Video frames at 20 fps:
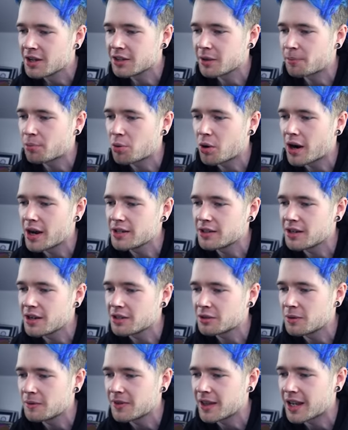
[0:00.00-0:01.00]
Surprising
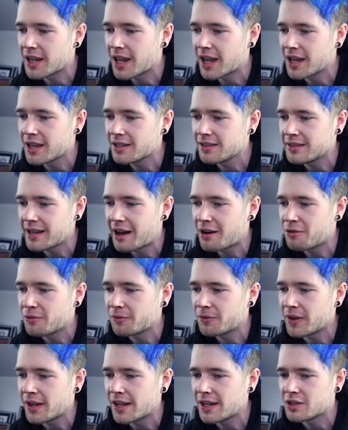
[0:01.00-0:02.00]
us with the king's
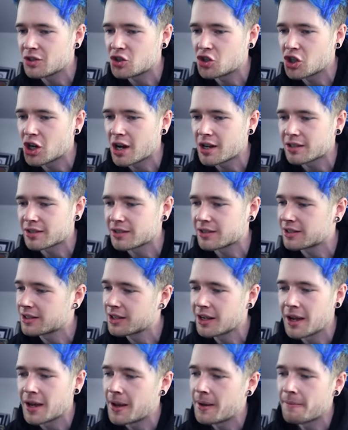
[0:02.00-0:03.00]
outfit is just